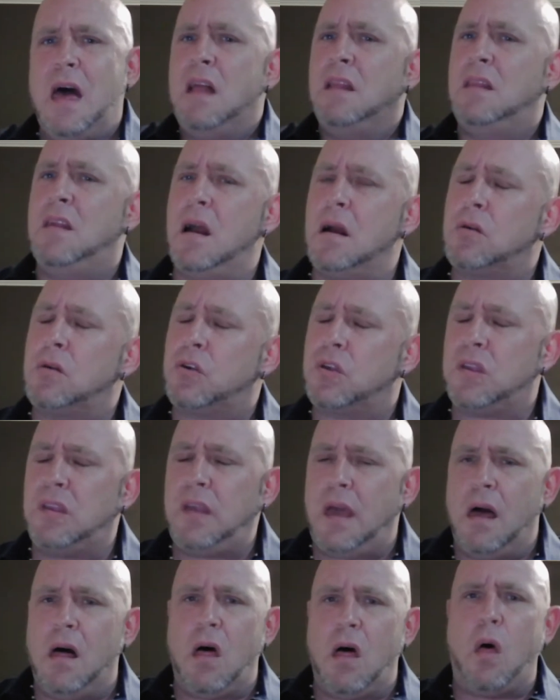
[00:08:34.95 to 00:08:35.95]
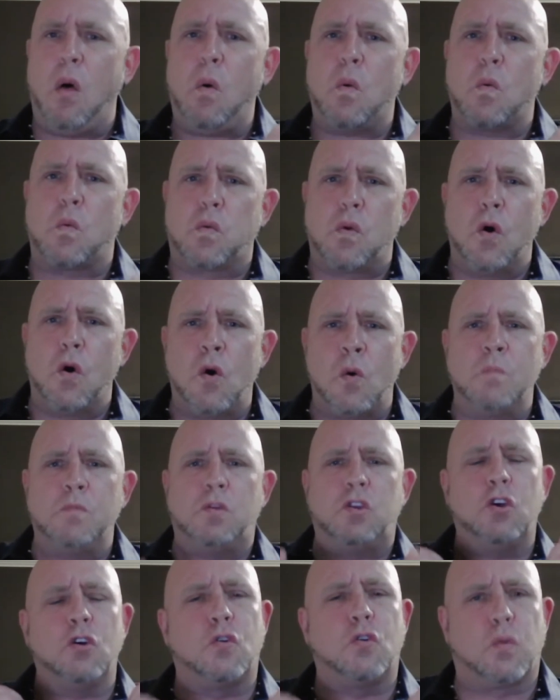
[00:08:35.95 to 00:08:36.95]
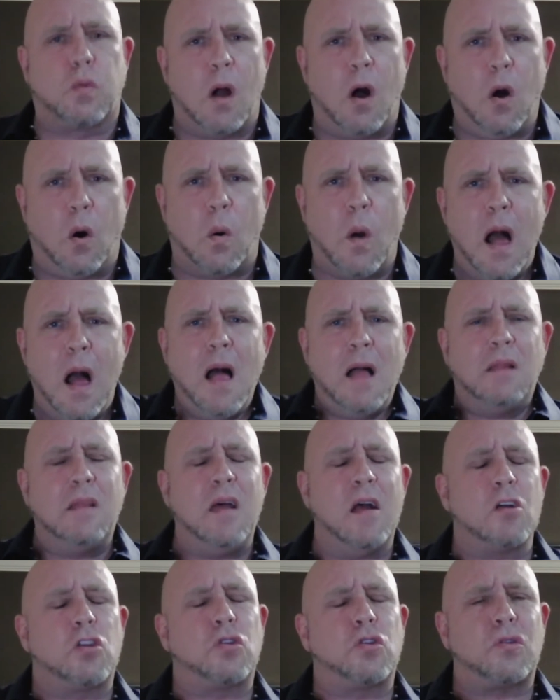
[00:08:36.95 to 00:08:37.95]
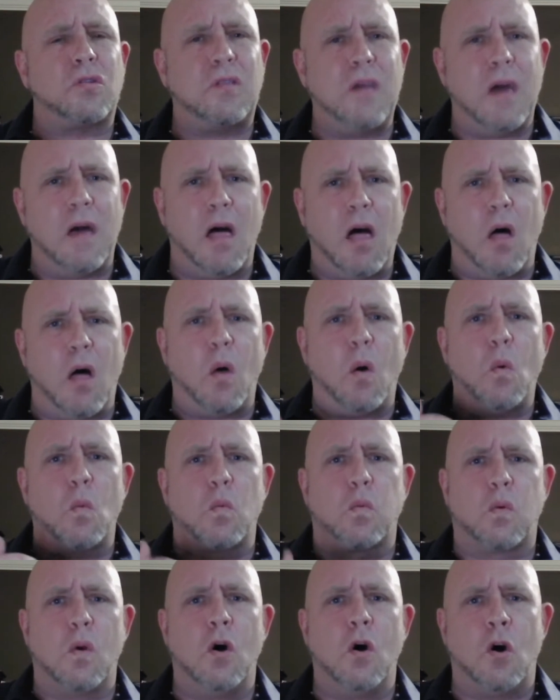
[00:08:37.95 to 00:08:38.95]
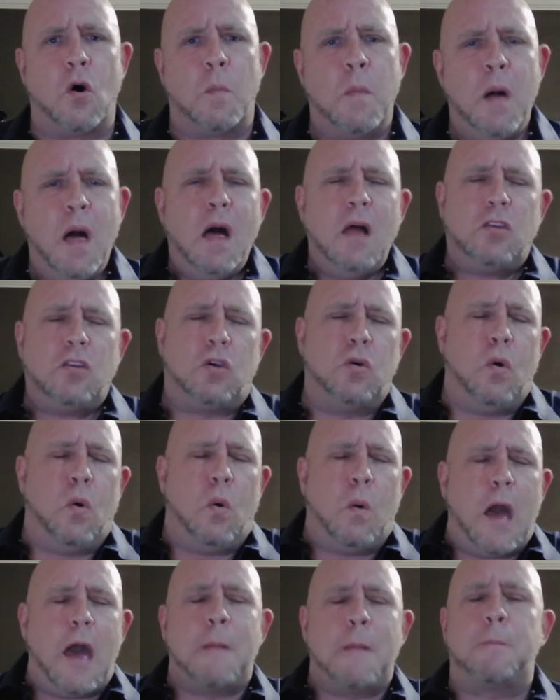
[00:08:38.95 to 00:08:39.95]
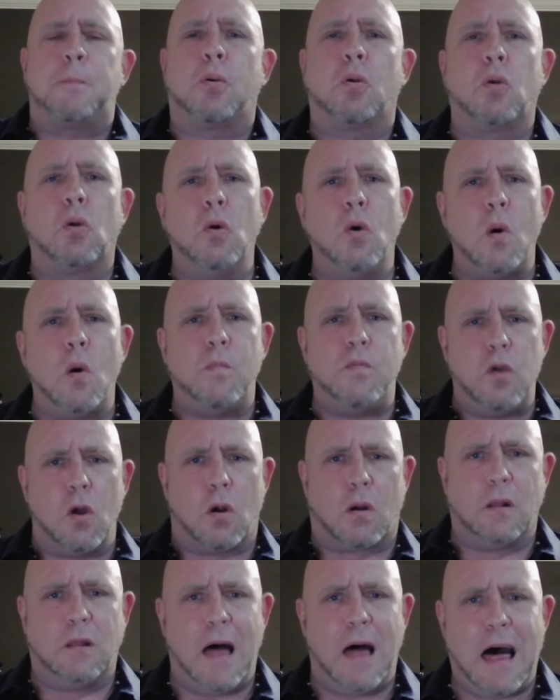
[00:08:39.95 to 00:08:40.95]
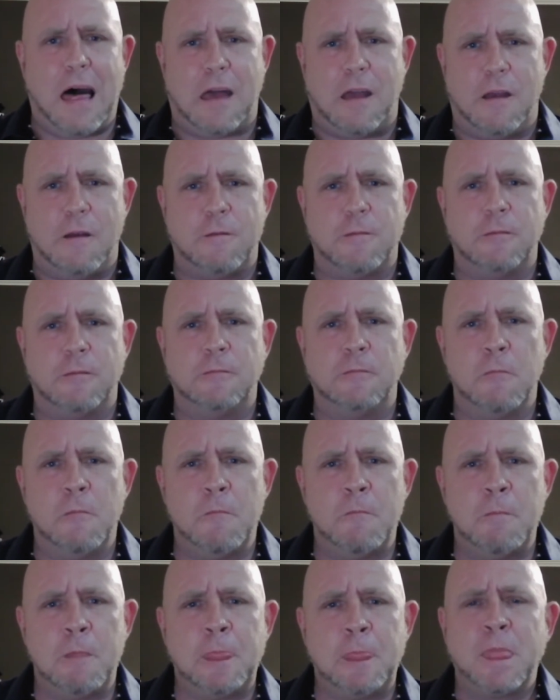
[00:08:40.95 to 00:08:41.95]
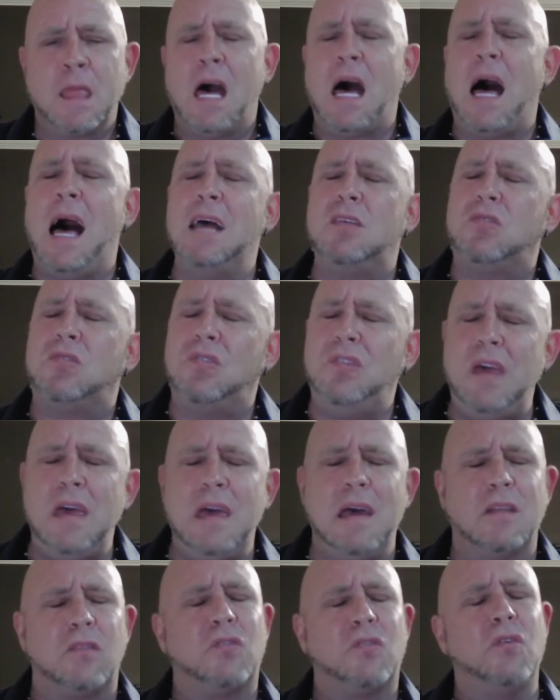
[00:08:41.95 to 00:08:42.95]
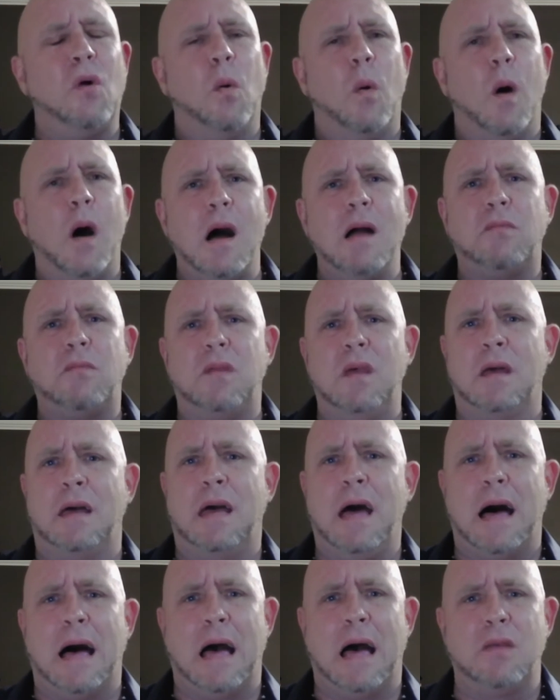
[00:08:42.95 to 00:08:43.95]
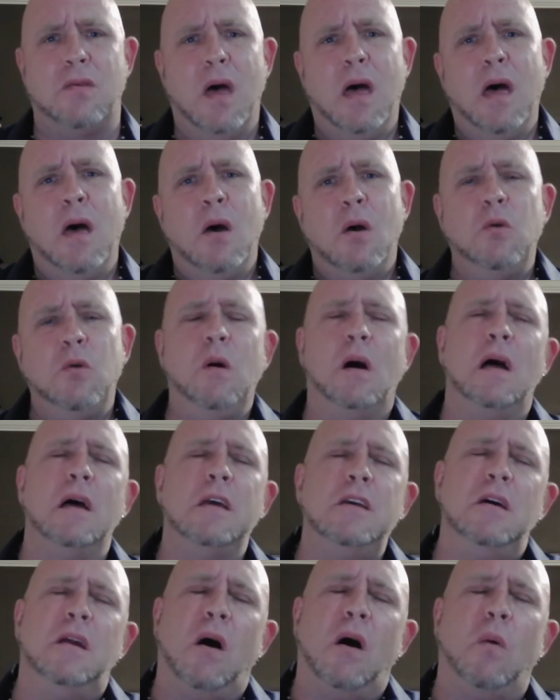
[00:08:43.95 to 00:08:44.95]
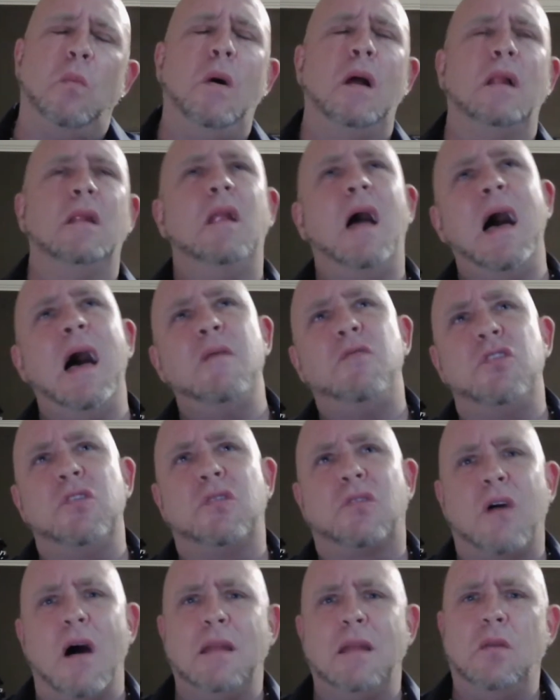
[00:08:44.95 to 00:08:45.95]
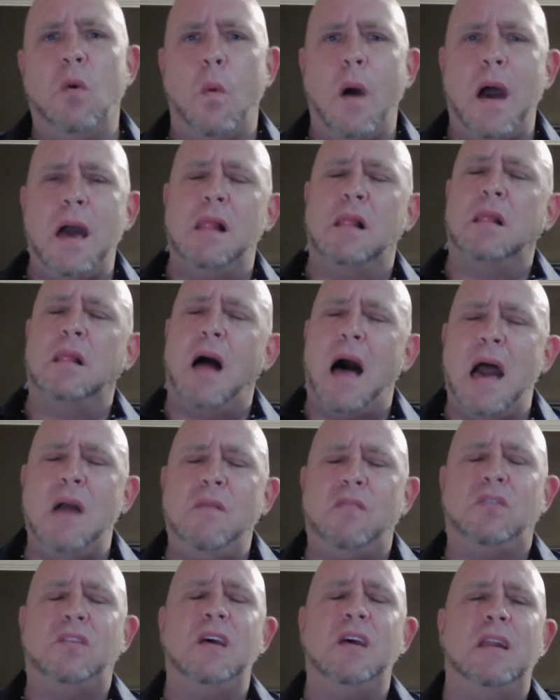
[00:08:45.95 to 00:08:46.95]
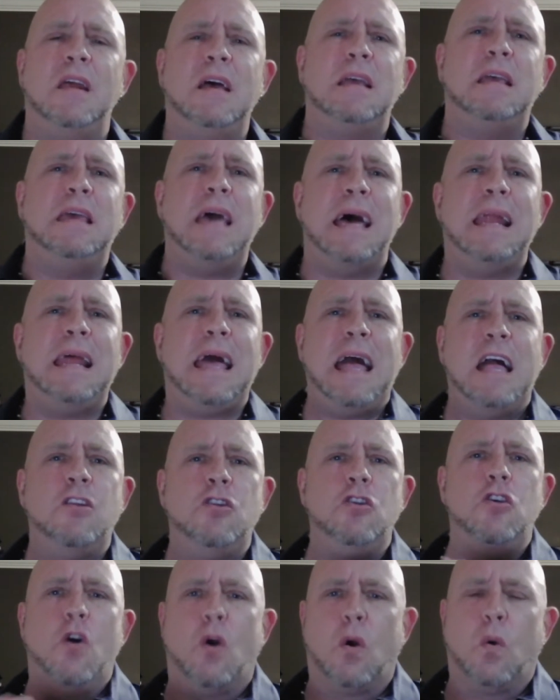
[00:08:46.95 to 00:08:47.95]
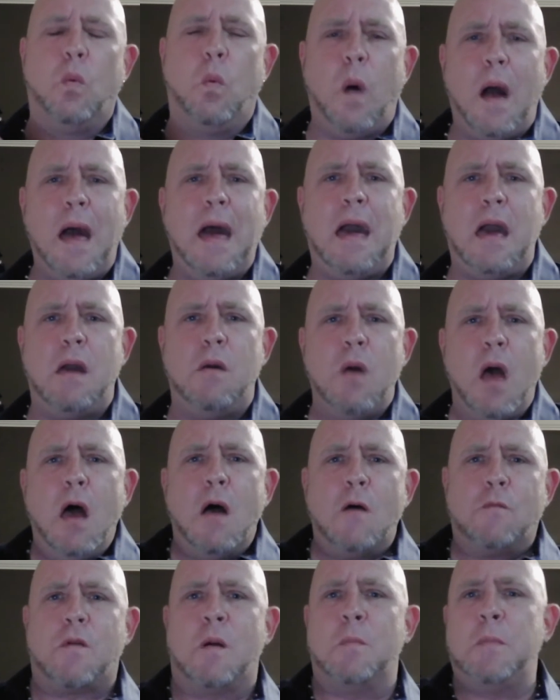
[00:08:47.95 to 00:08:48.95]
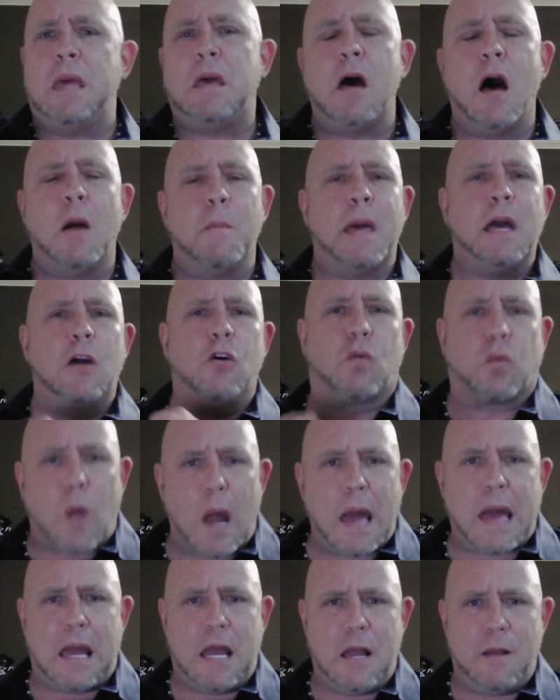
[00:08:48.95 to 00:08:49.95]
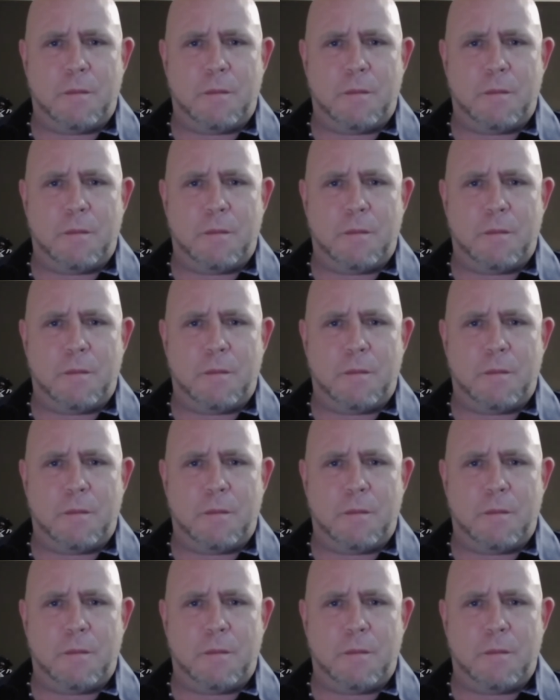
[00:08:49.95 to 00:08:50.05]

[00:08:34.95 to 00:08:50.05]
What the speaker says: There's still room to grow. There's still room to improve your life. I see it so often, guys. Well, life just got in the way. Life didn't get in your way from becoming great.